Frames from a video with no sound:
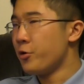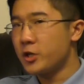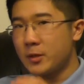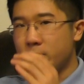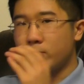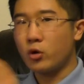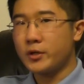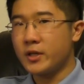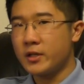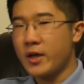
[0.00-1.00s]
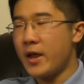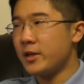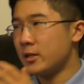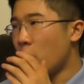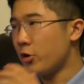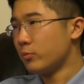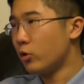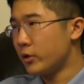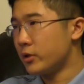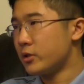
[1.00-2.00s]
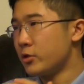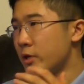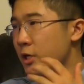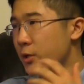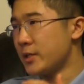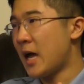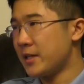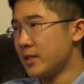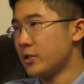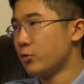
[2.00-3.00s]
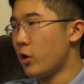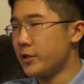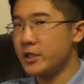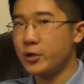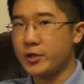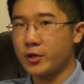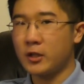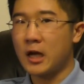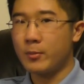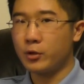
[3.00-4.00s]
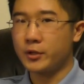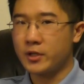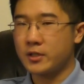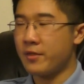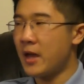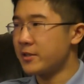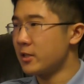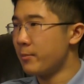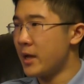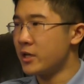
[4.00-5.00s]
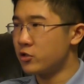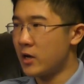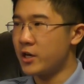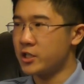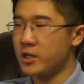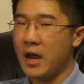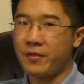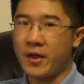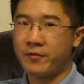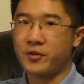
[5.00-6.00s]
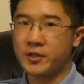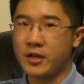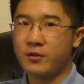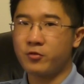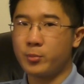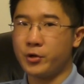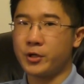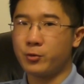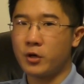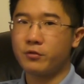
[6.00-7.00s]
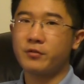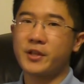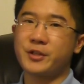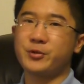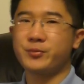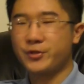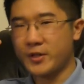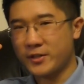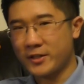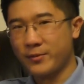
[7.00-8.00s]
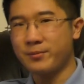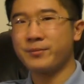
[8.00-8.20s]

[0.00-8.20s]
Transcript: Ownership is important, and it's always important to increase assets while decreasing your liabilities, and that's the main strategy at the end of the day for building wealth. Thank you. See you next time.